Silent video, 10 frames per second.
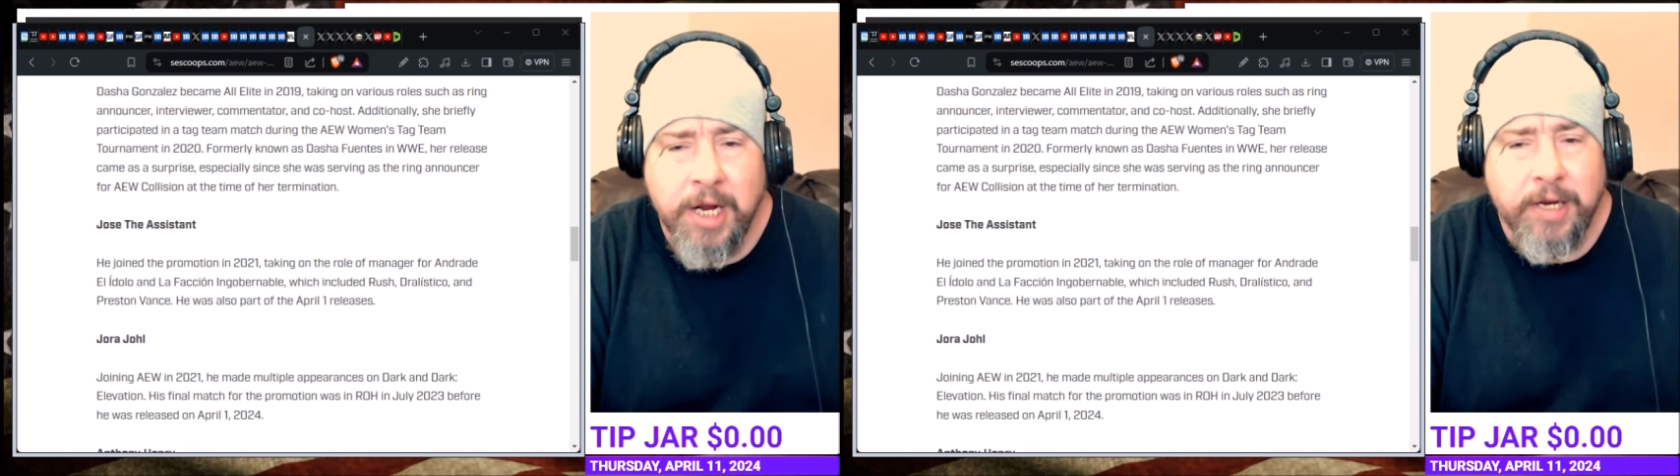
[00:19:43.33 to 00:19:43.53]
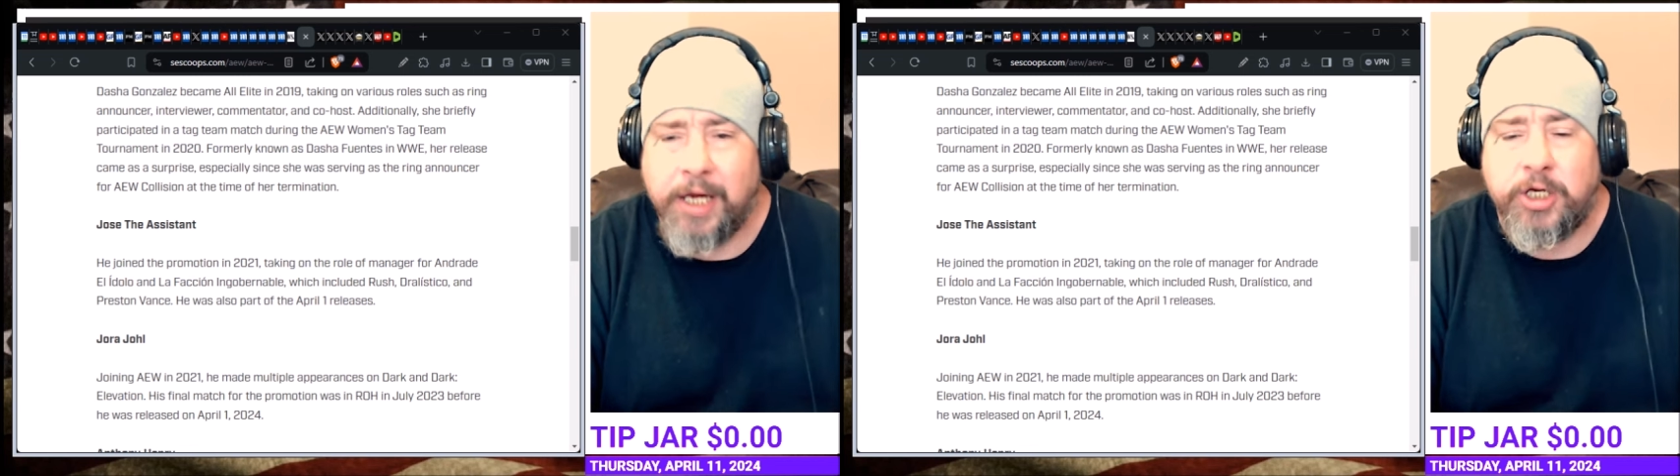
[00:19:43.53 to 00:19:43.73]

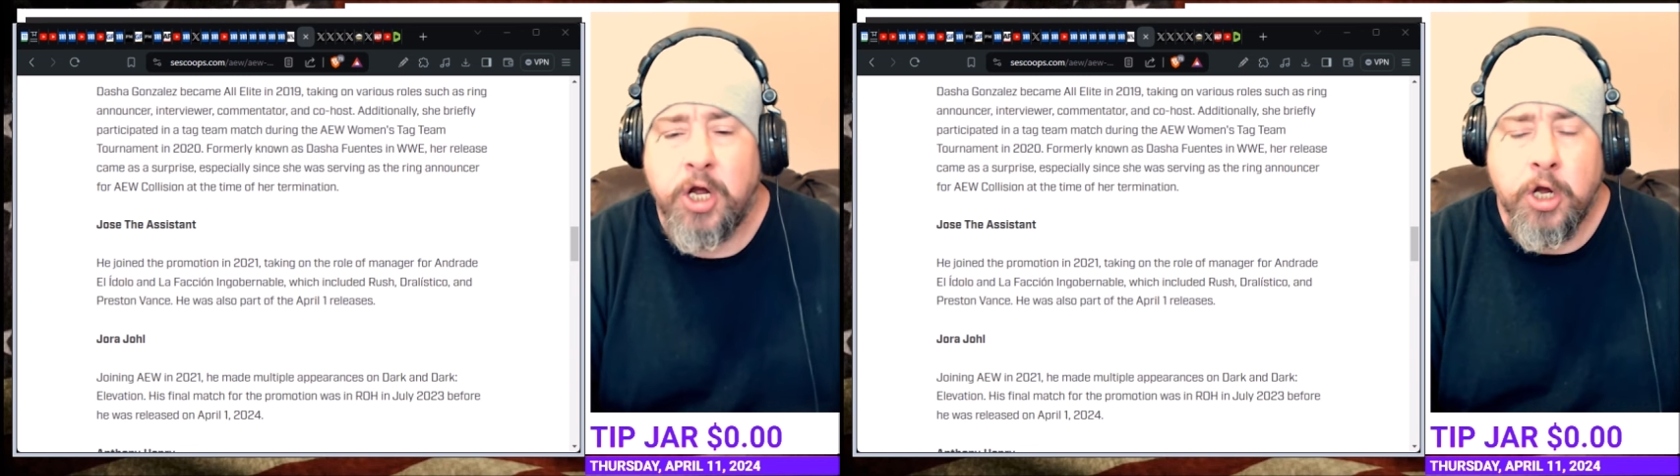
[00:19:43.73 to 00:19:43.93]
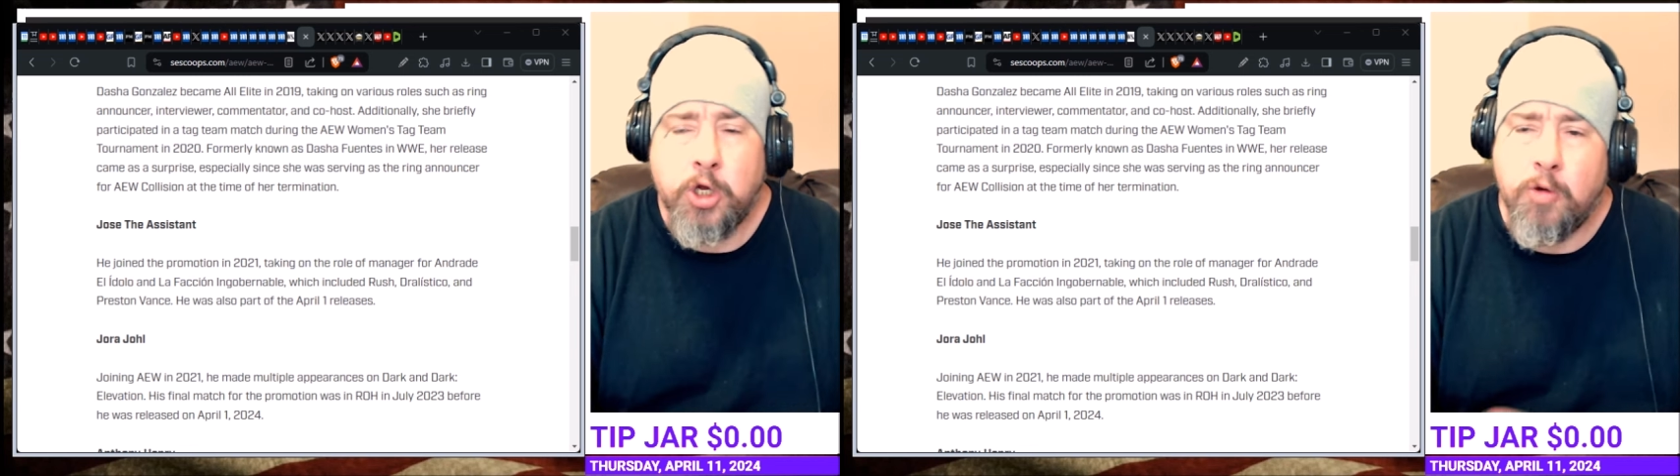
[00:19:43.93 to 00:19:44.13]
that
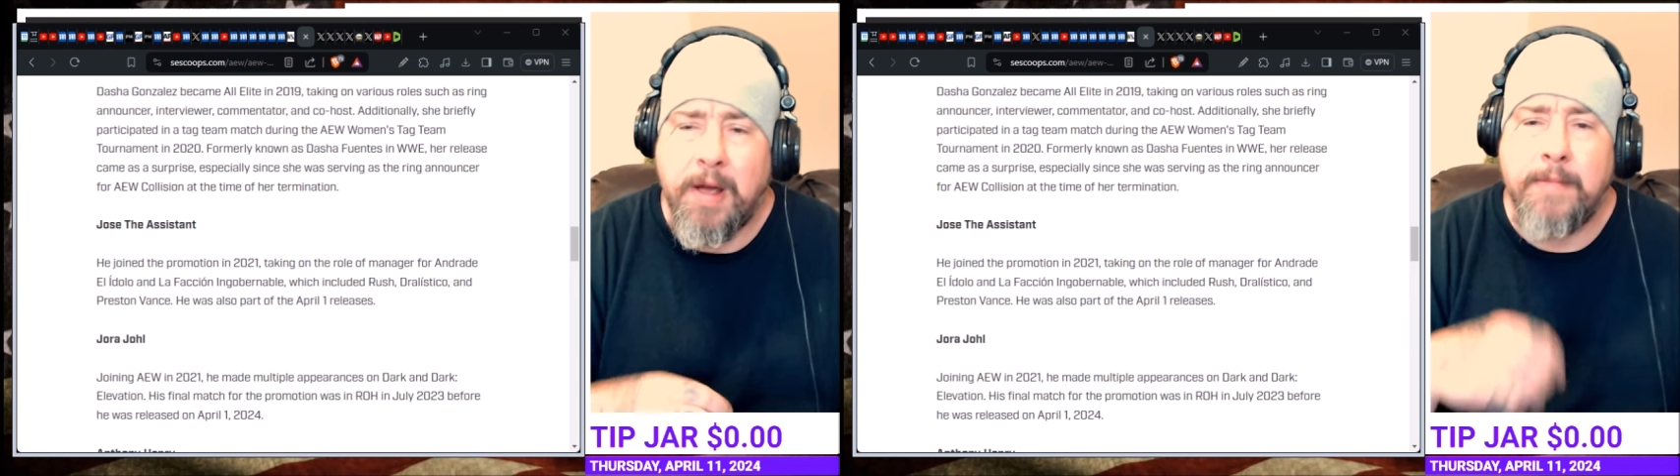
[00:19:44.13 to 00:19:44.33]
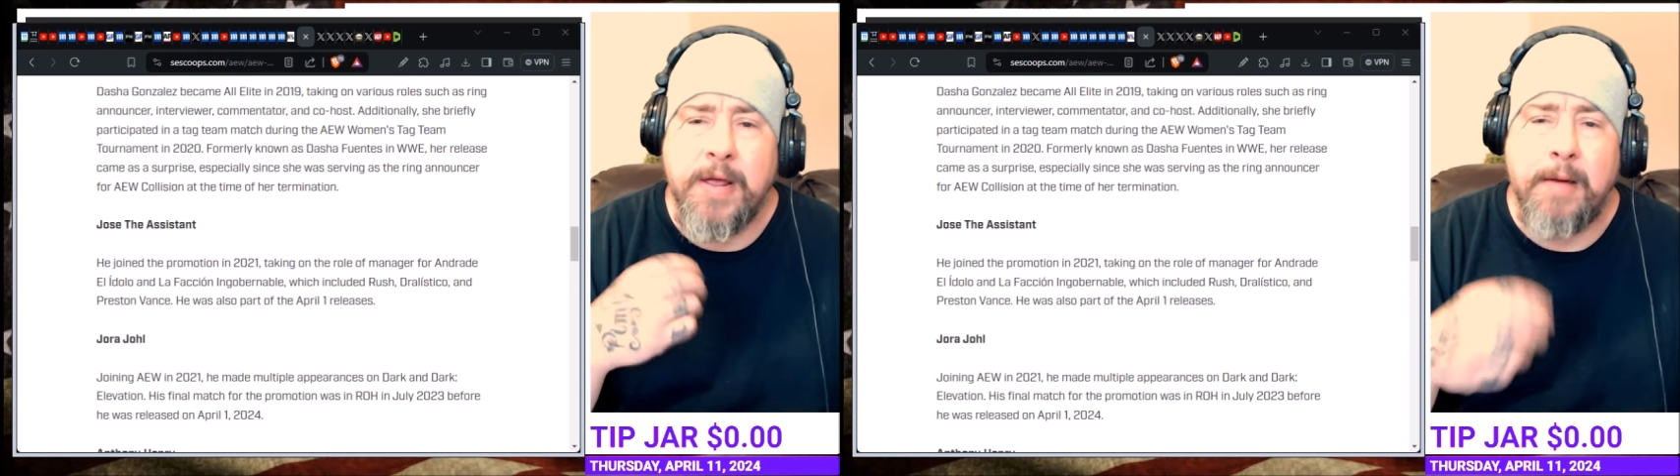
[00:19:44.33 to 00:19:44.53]
you may
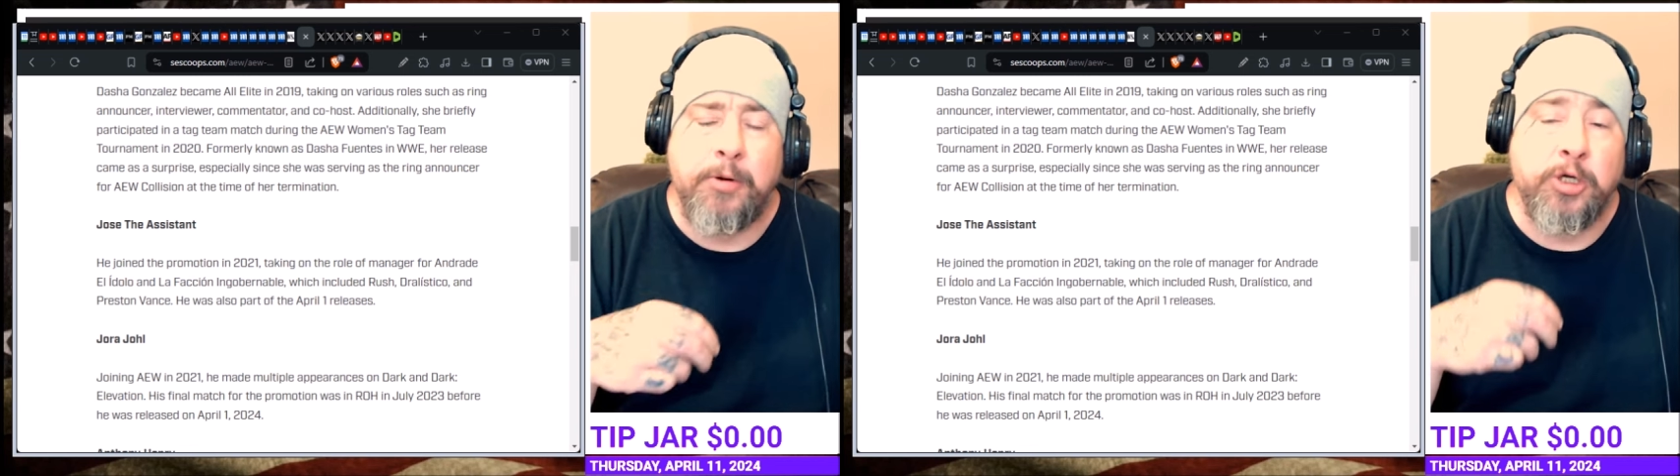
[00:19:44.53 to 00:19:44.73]
be able to